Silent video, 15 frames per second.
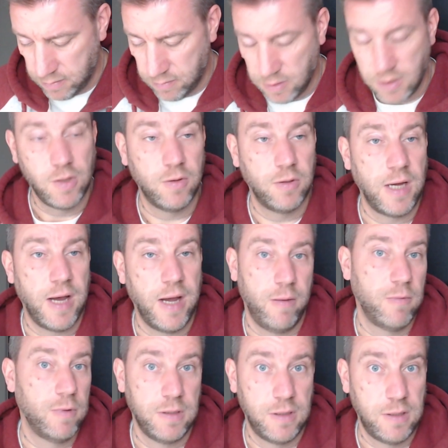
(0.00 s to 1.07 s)
So
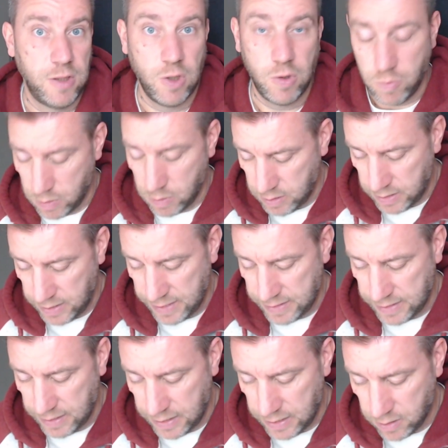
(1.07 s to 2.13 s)
don't want to test
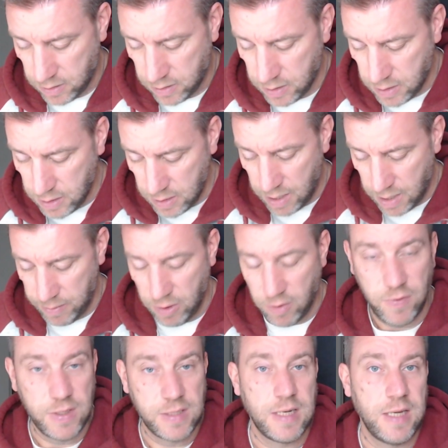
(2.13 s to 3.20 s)
that either. I mean,
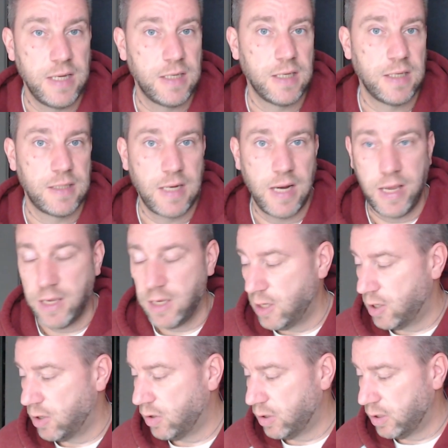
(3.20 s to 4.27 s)
obviously it does, like, you
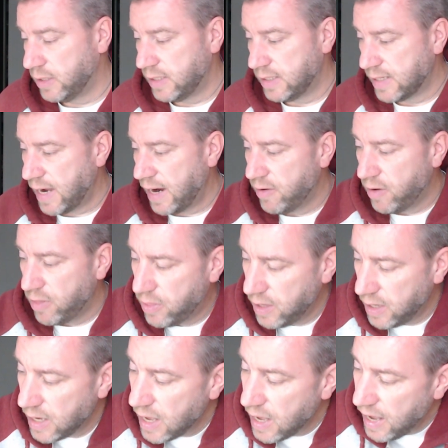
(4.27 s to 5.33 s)
know, all the siren
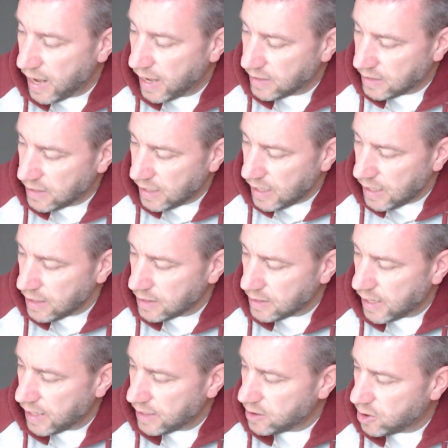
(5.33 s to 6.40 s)
thing, and they
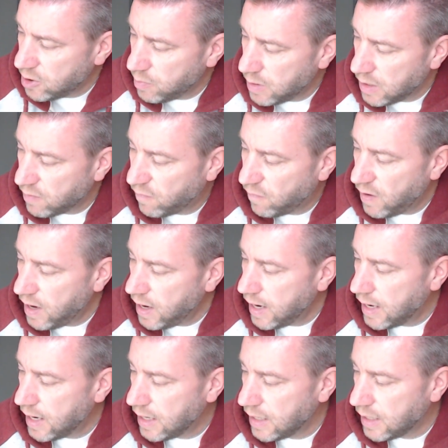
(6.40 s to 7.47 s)
tend to be
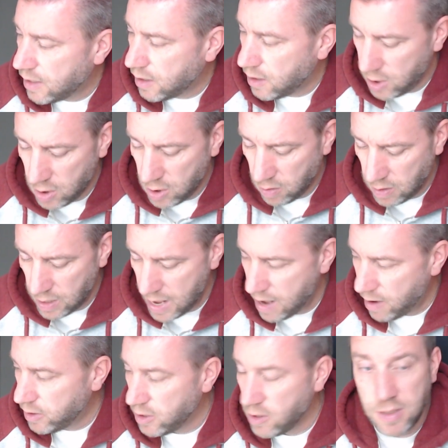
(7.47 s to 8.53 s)
fairly, you know,
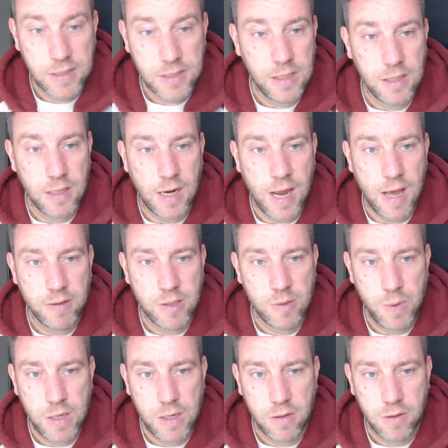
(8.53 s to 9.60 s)
loud. You can see the
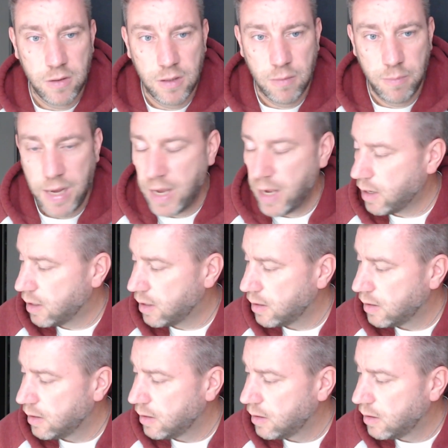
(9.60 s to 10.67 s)
loudspeaker on the back
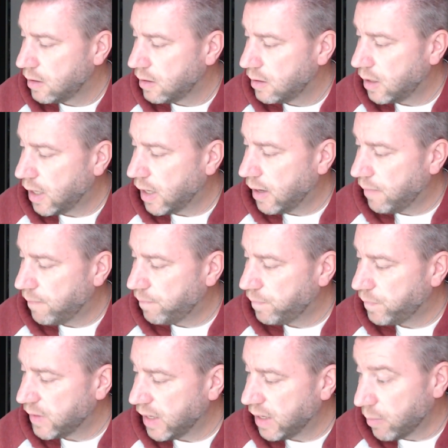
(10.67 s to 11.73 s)

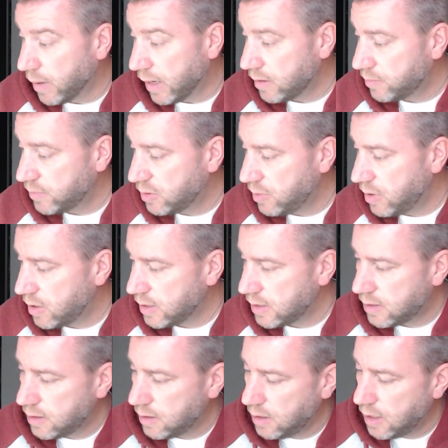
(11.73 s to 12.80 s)
at the bottom, to be
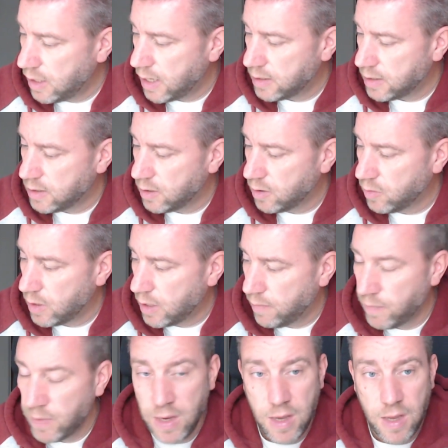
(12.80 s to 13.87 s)
honest. Yeah. So
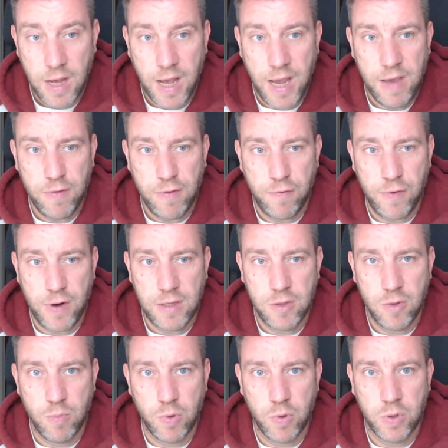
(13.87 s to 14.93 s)
I have a friend
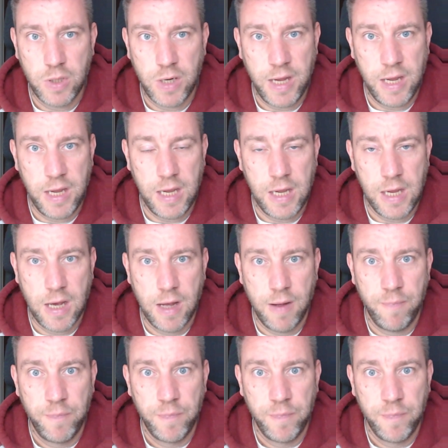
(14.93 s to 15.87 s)
who bought a